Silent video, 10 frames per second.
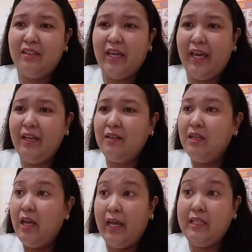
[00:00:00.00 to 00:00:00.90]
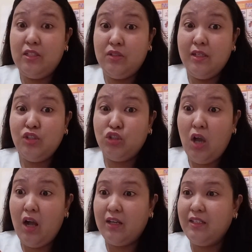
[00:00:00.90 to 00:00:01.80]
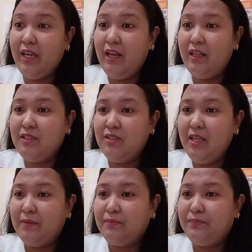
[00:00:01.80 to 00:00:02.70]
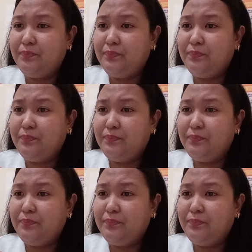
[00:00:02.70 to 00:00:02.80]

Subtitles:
Okay, and he's still shocked. Okay, let's see.